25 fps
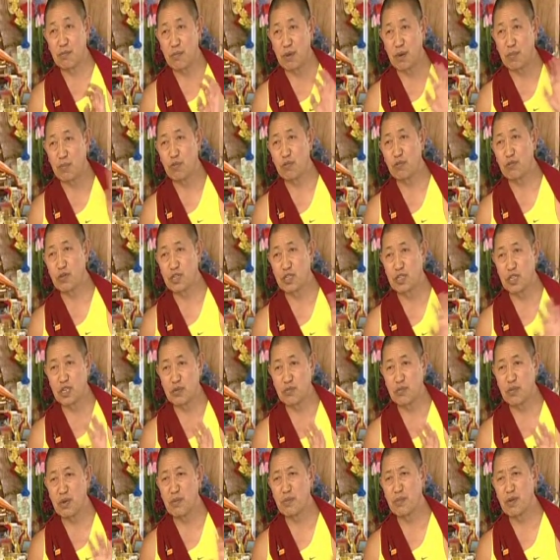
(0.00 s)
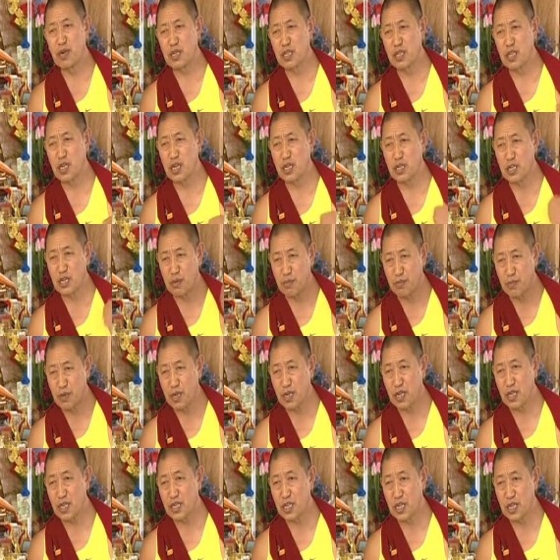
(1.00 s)
And I would pretend that I
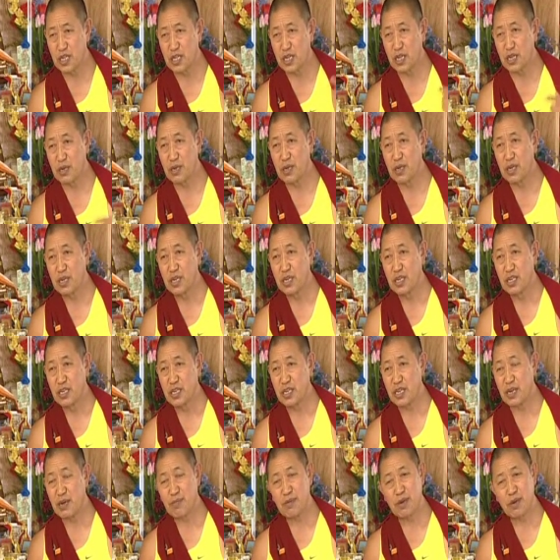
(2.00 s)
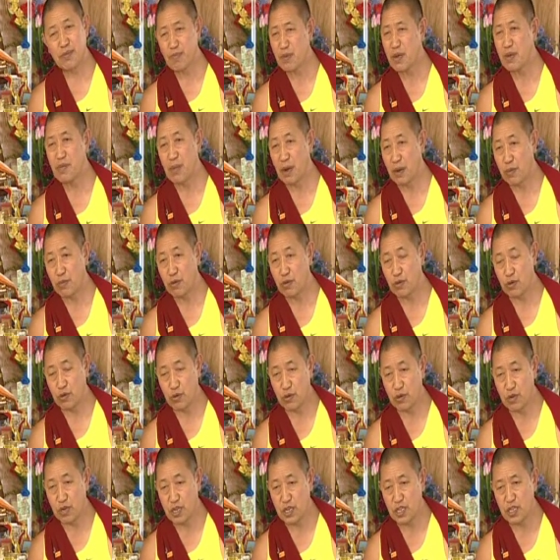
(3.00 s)
was sleeping, but in my
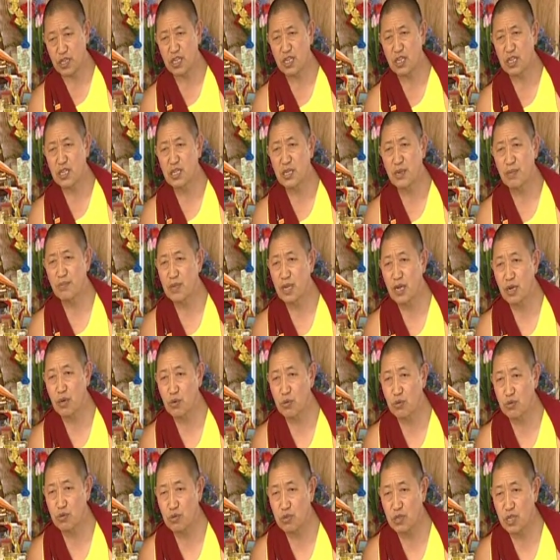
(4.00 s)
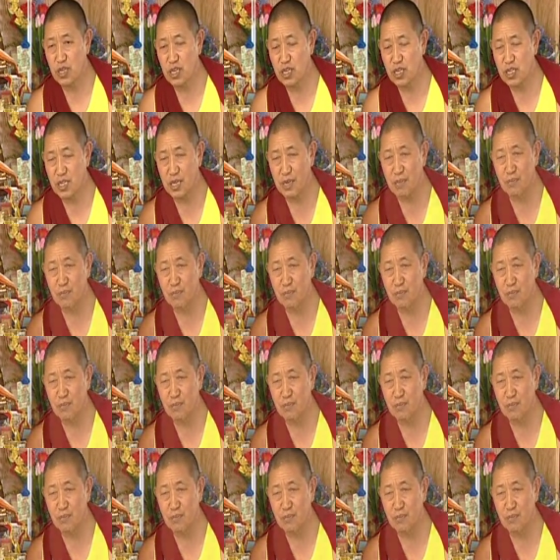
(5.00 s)
mind, I would meditate and